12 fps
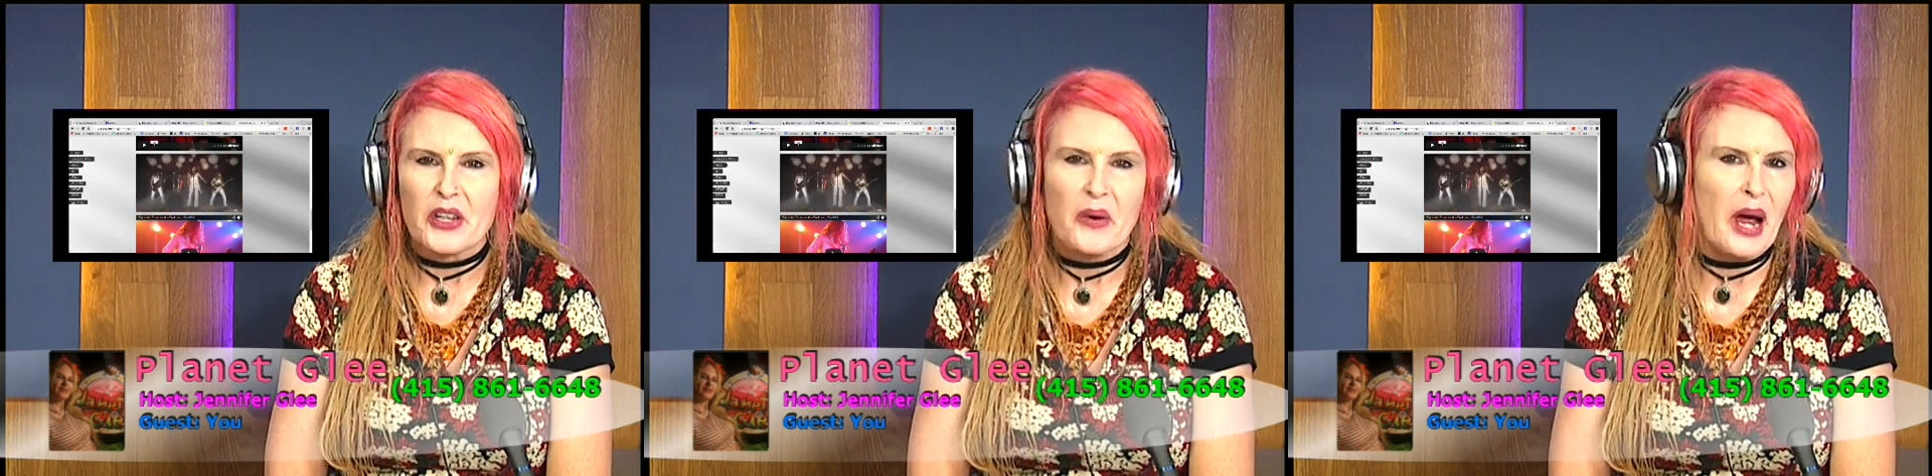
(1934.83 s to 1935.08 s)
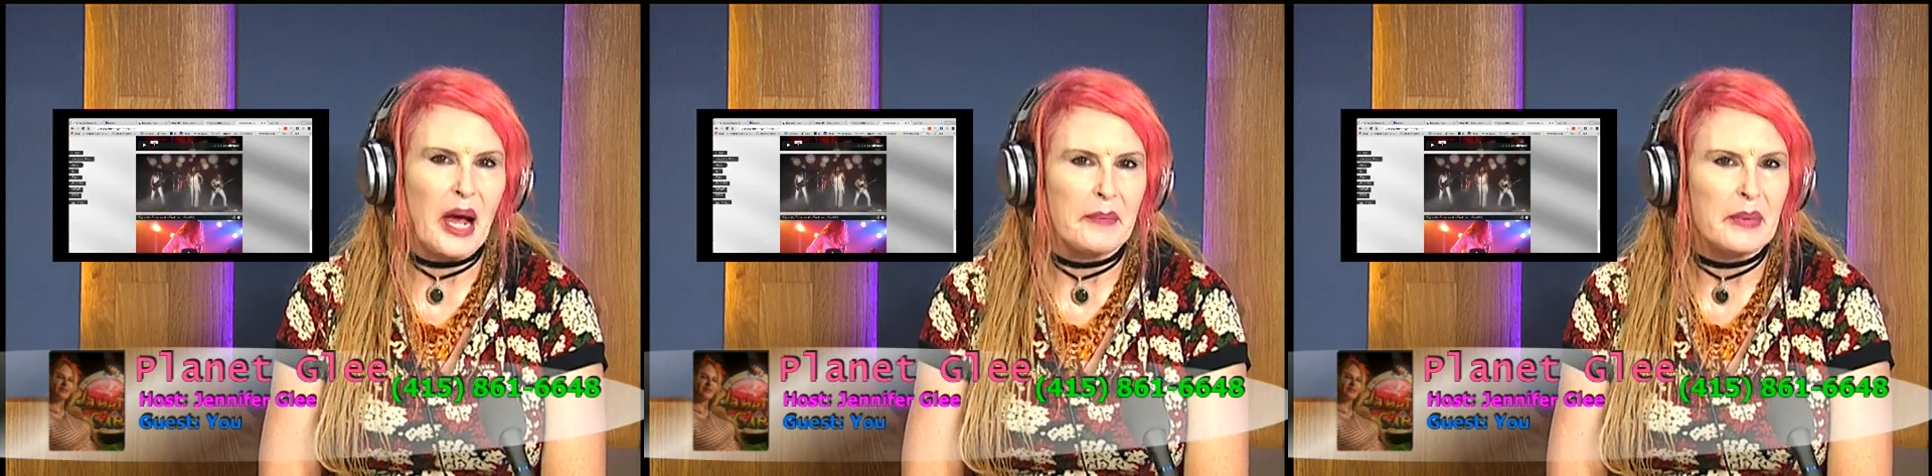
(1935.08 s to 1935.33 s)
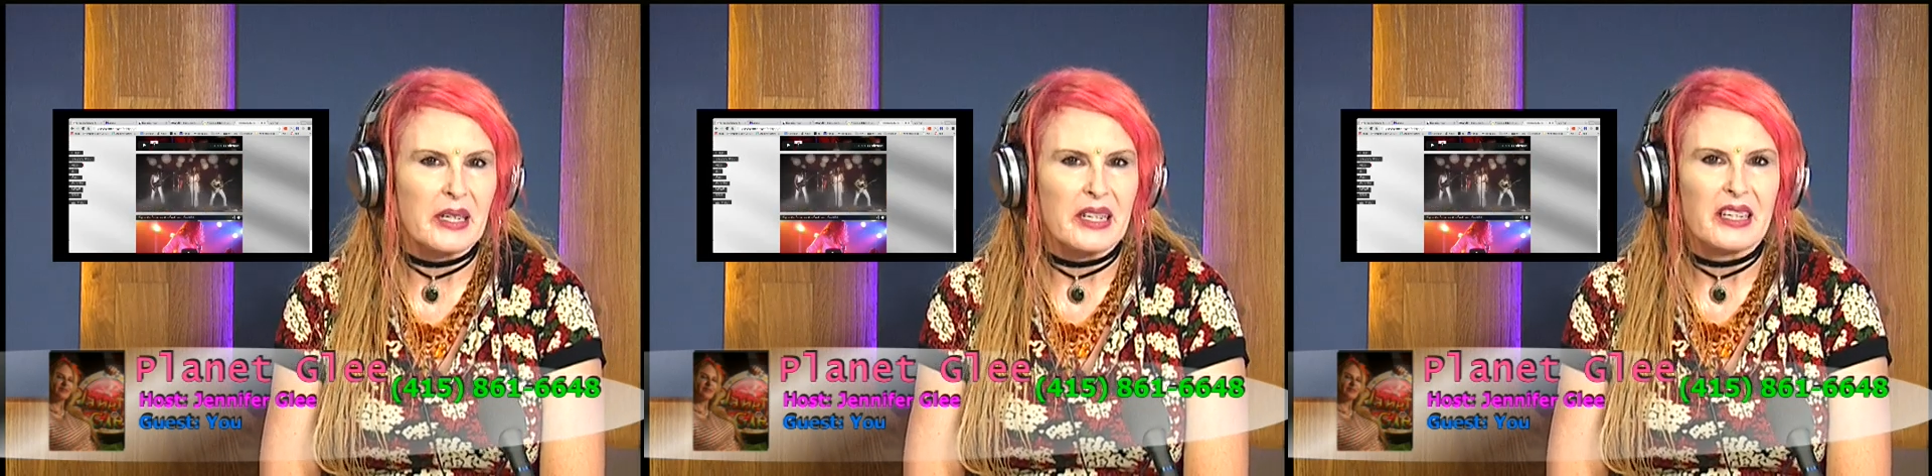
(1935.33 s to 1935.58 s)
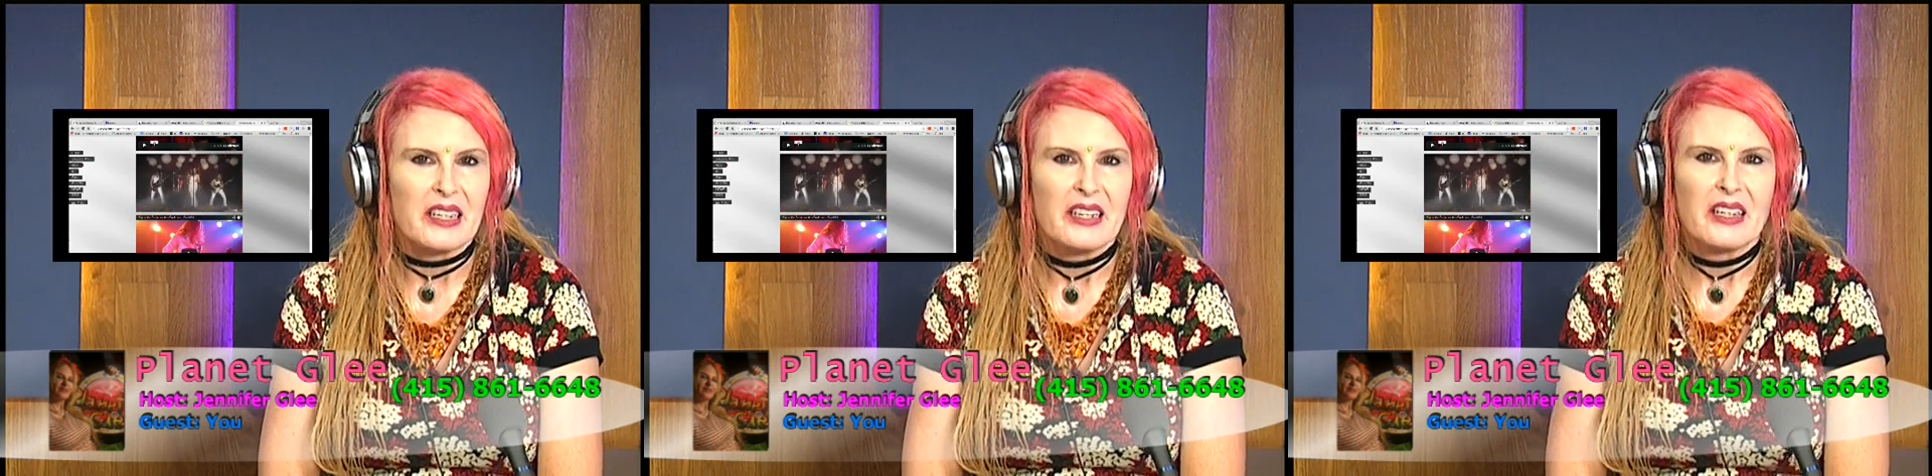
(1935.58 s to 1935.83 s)
happy.
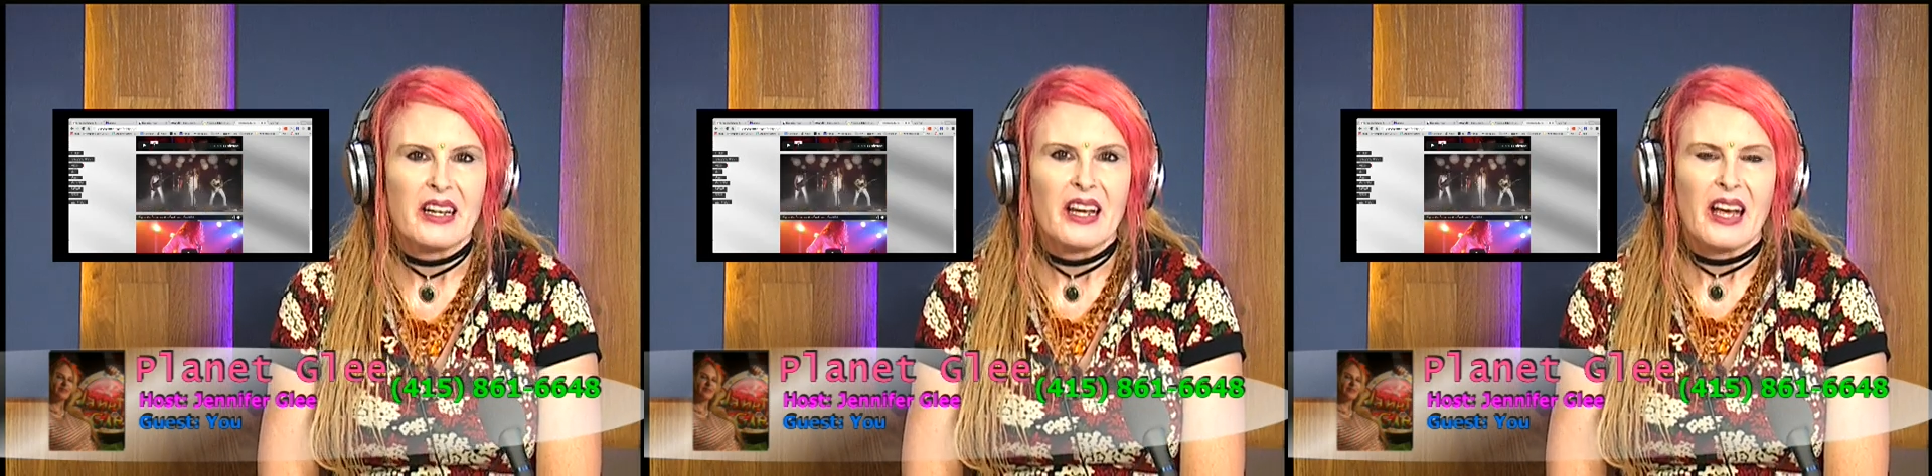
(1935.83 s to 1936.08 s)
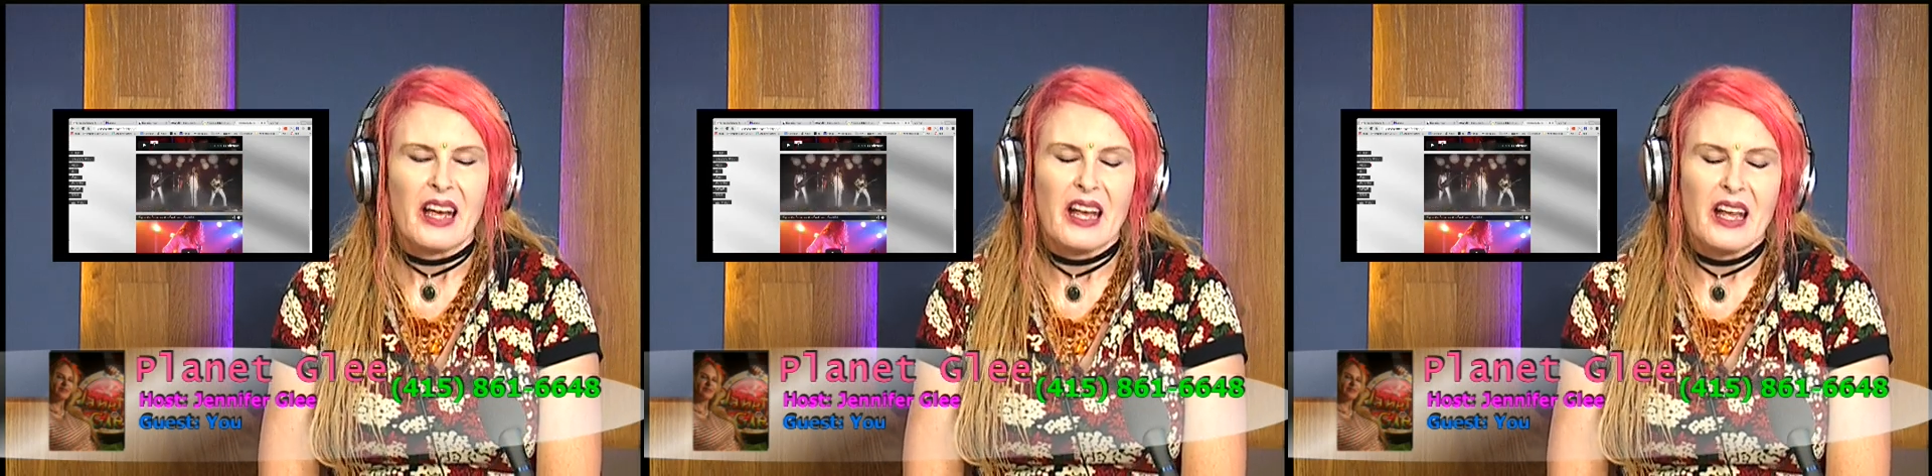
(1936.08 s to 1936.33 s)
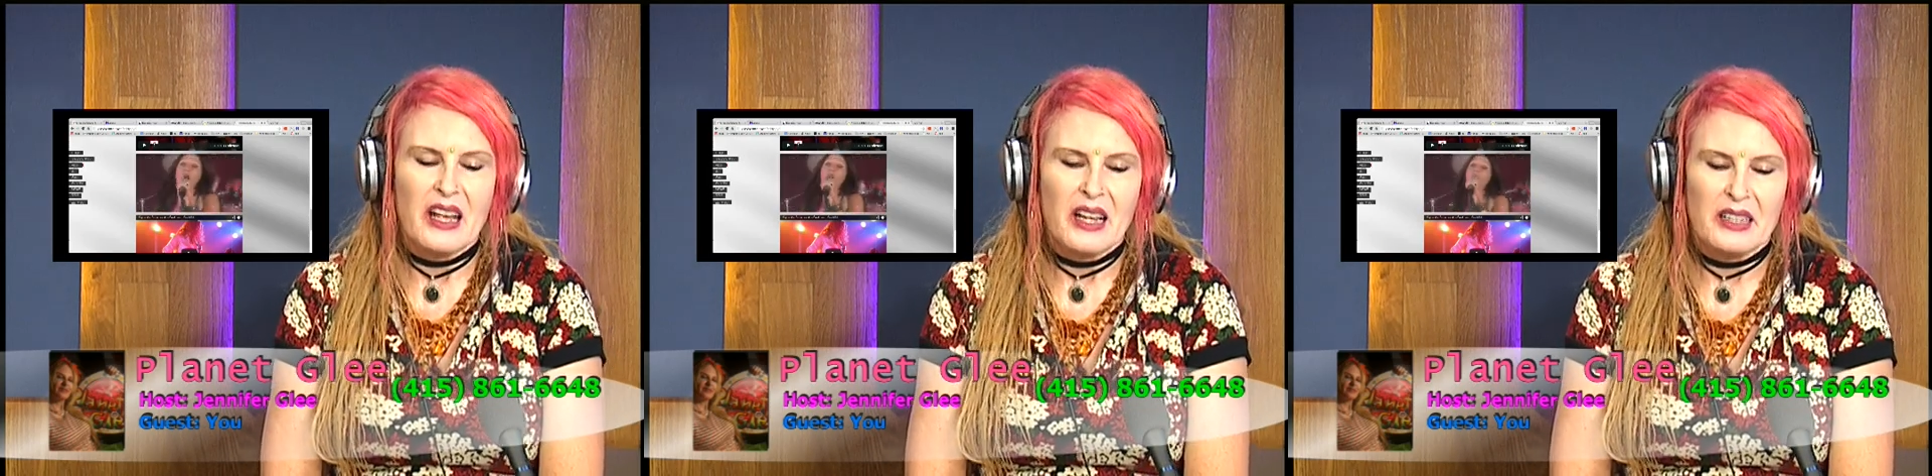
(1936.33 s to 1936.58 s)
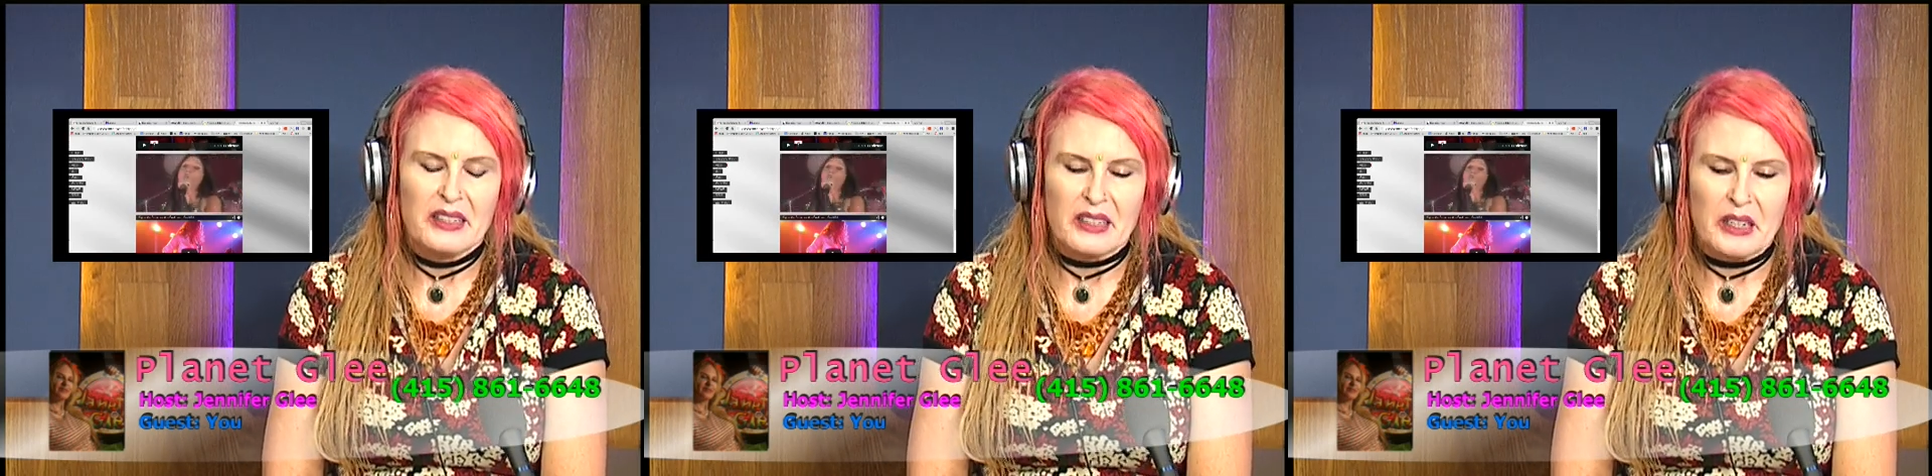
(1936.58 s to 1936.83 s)

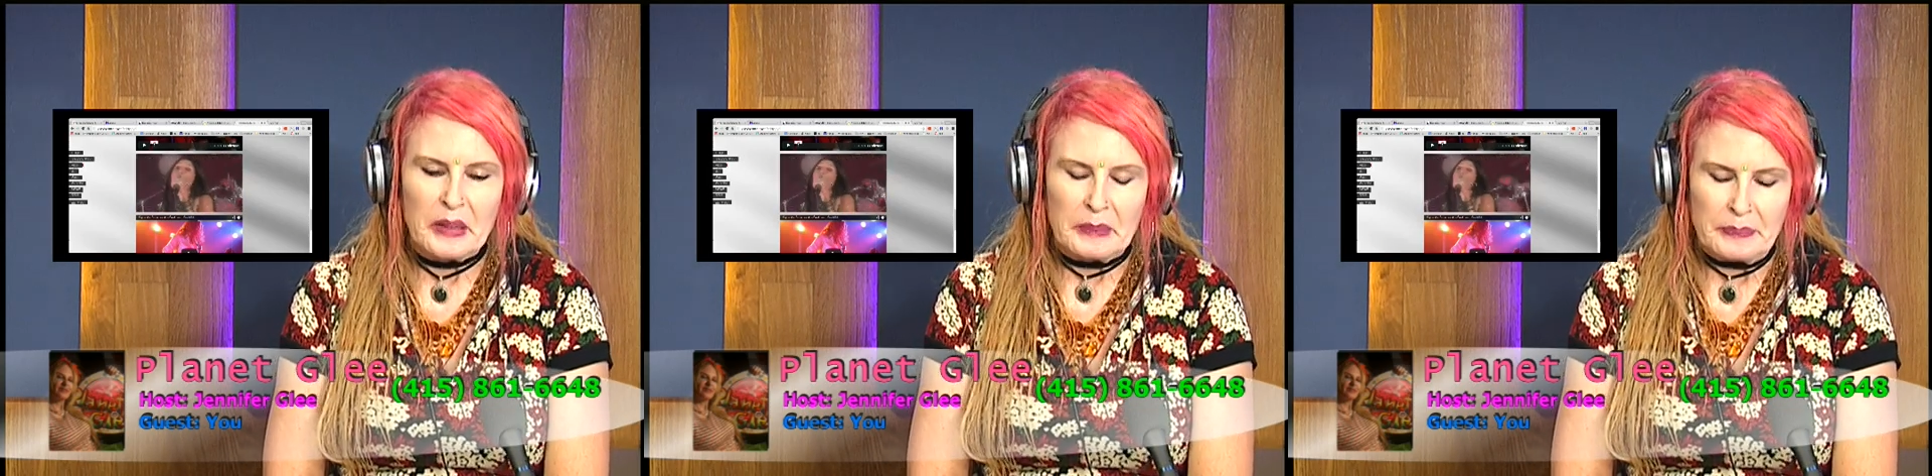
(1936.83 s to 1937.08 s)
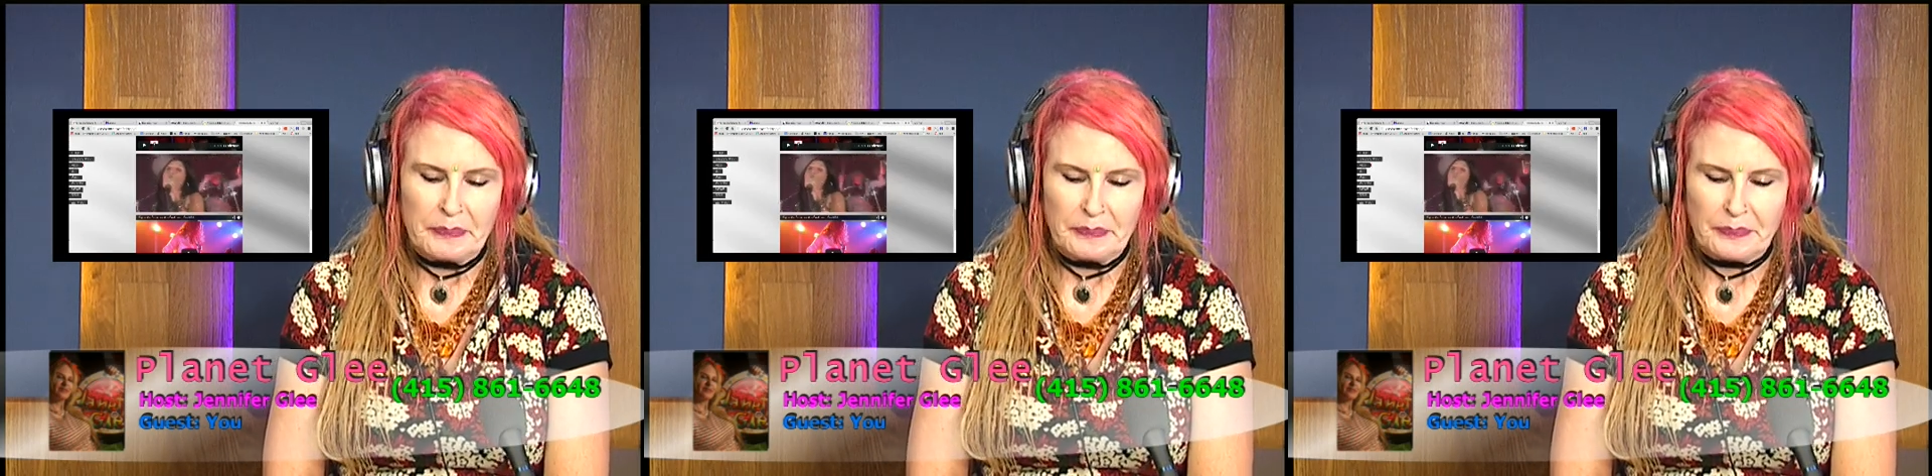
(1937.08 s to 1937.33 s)
And um,